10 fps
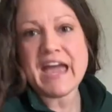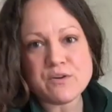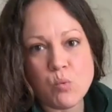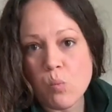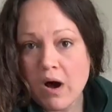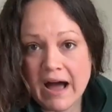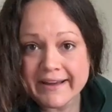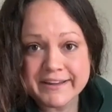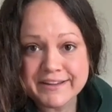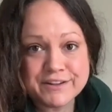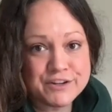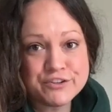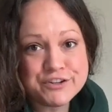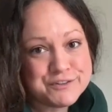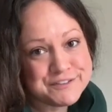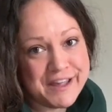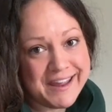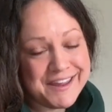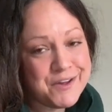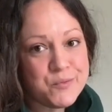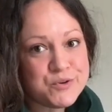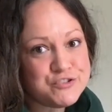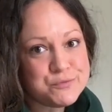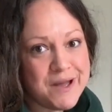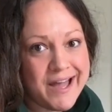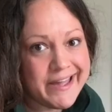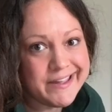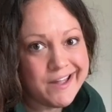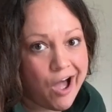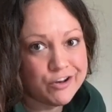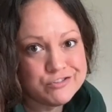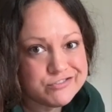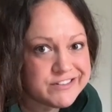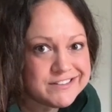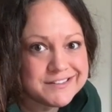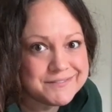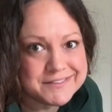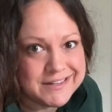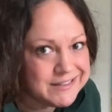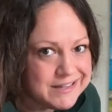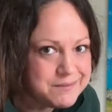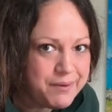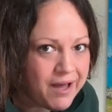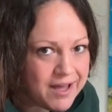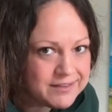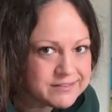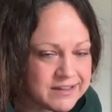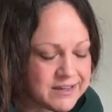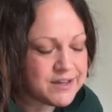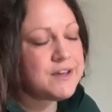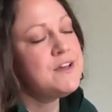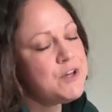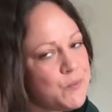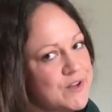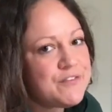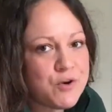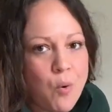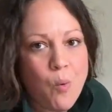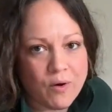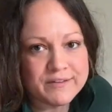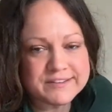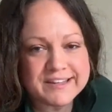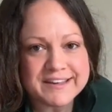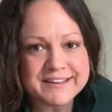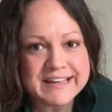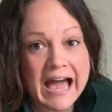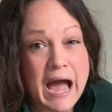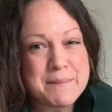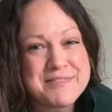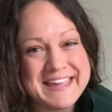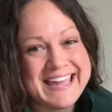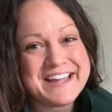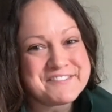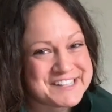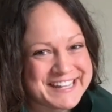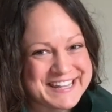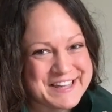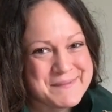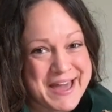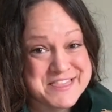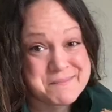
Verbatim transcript: And why, do you say, would you buy hundreds of seedling pots? Well, of course, I'm thinking of selling them at the